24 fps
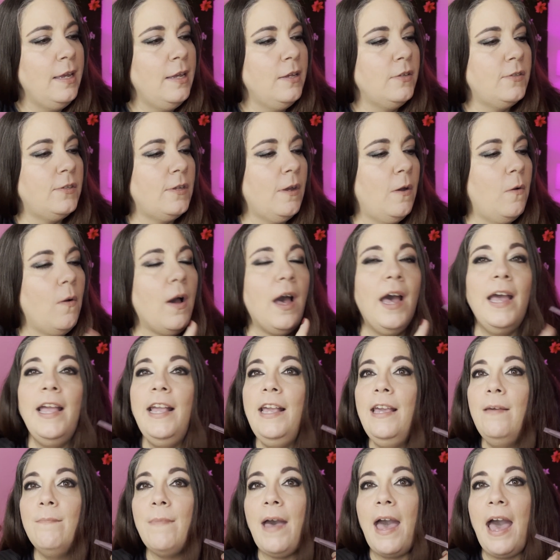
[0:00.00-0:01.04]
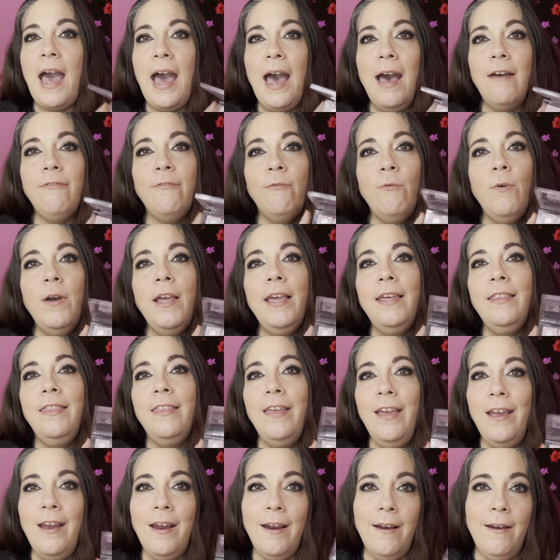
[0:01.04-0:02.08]
So I am halfway
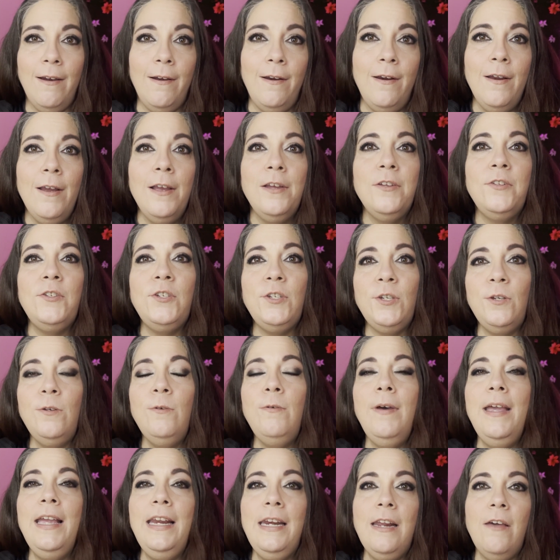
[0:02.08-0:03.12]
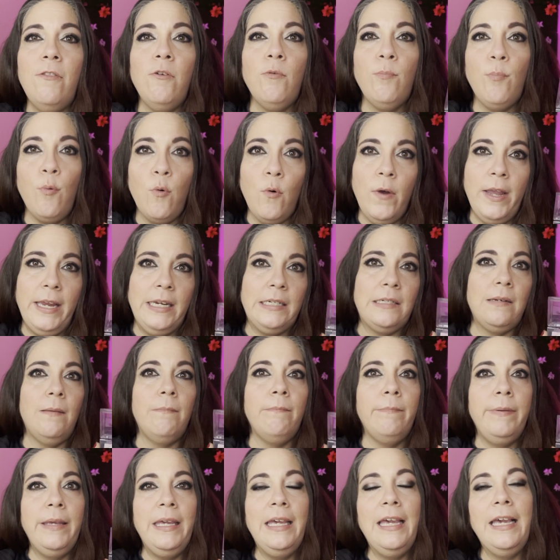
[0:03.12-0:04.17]
there to another point
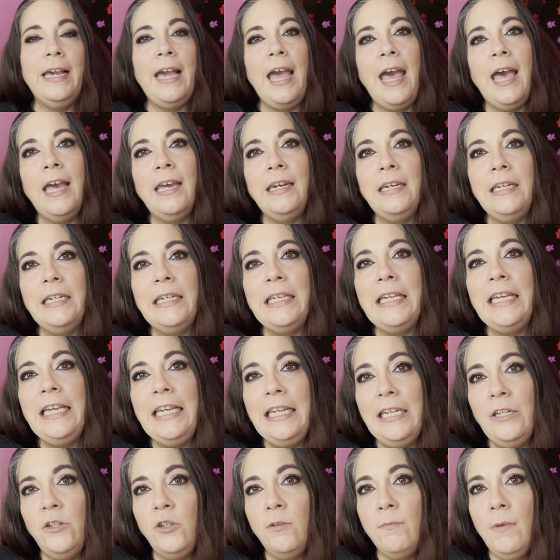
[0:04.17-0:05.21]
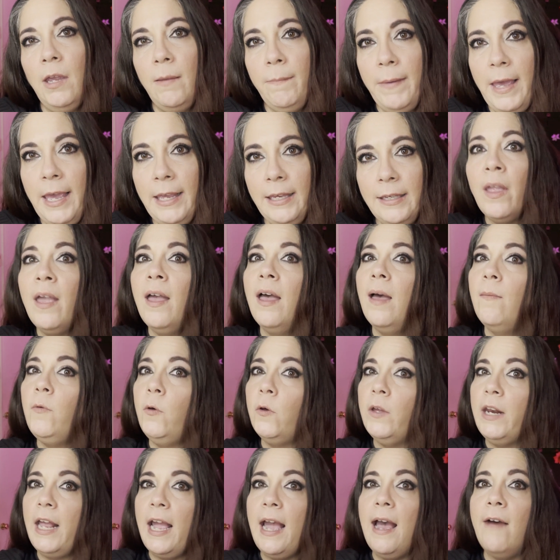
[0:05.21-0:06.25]
being added into my bank. I'm
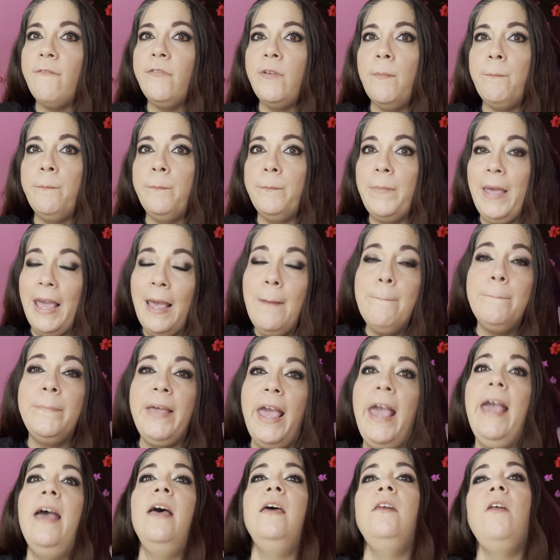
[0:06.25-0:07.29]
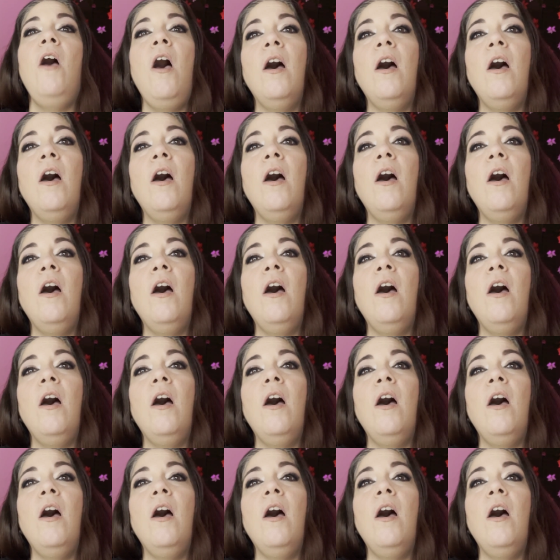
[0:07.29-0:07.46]
going to have to hit pan on